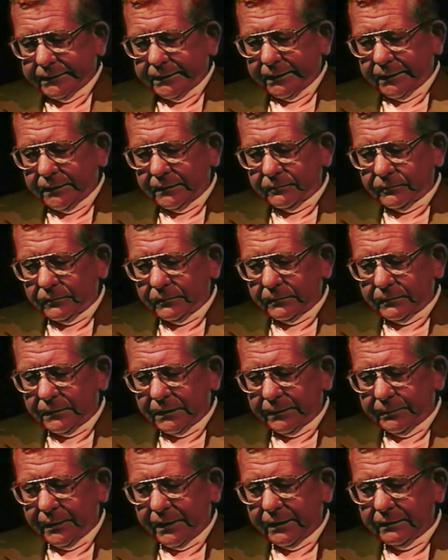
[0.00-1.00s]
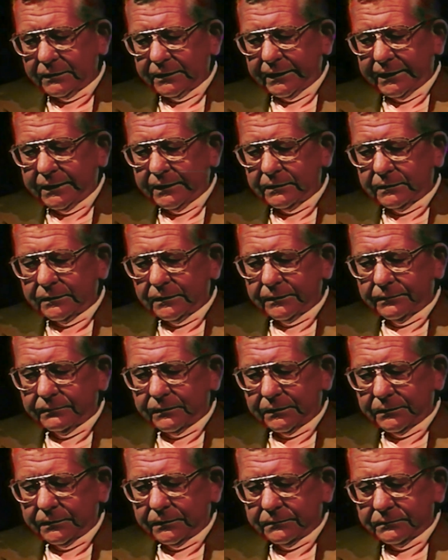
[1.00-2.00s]
and
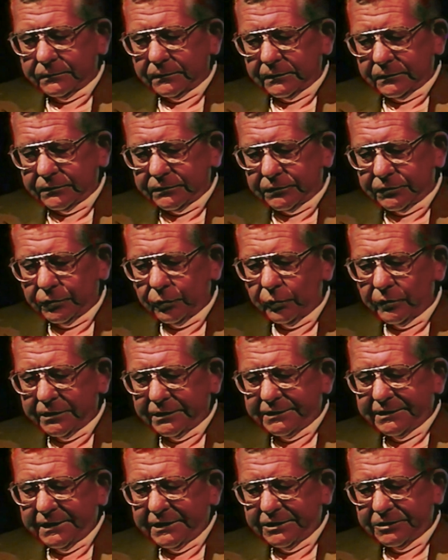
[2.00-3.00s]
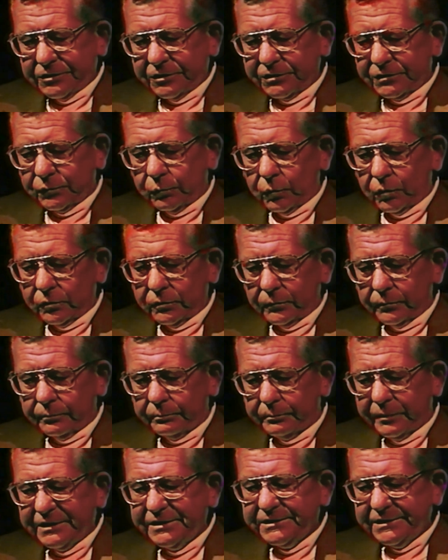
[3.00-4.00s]
apparently, 2 of the teachers
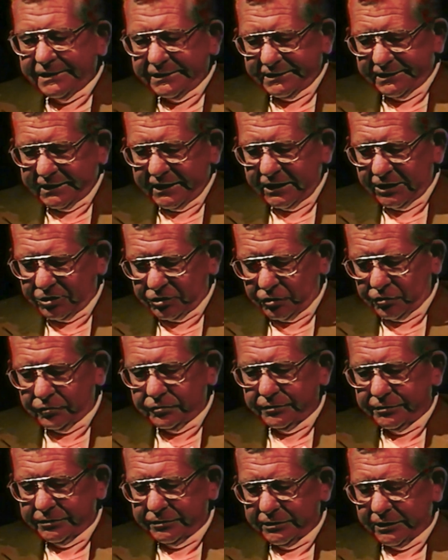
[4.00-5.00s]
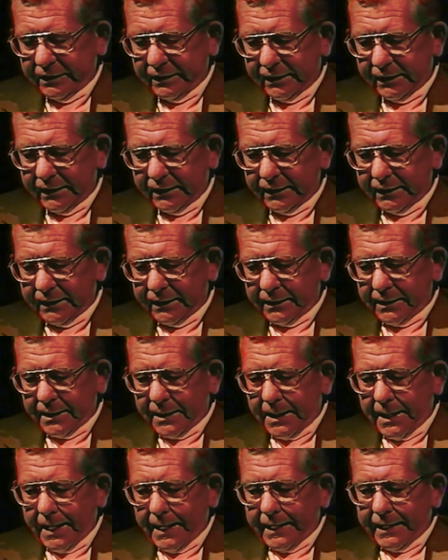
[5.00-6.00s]
were business teachers,
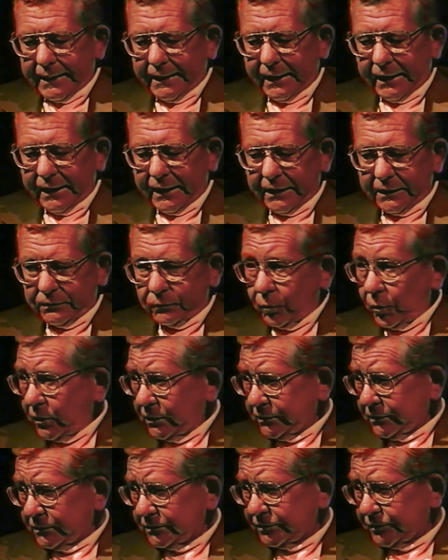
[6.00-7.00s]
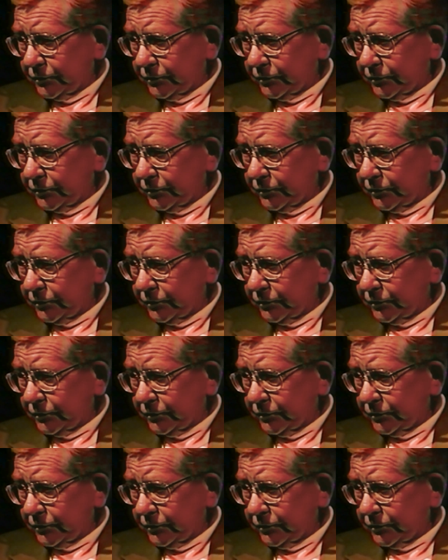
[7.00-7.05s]
and